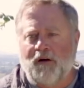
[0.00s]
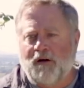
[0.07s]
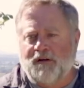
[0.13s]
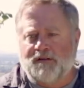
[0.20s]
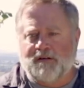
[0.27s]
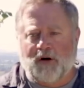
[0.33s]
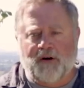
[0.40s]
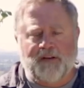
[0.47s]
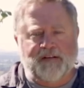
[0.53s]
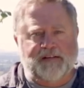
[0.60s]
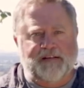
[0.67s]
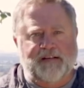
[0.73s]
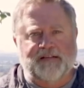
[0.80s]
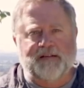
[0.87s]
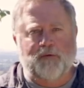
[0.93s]
Started the
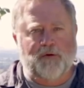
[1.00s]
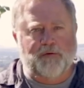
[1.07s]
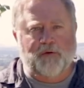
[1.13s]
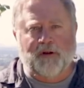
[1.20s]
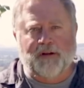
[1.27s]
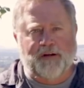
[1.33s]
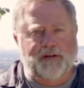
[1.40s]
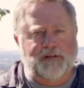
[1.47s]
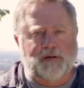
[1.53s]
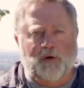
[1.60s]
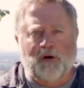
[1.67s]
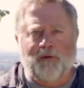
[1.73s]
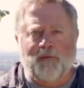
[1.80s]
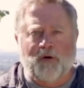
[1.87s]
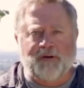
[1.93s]
season with really good
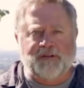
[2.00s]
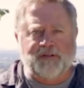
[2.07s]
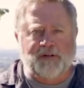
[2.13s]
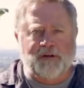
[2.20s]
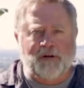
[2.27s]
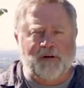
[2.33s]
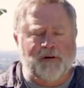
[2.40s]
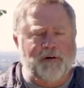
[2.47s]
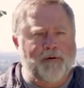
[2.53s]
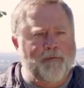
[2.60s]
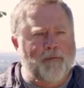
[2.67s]
soil moisture.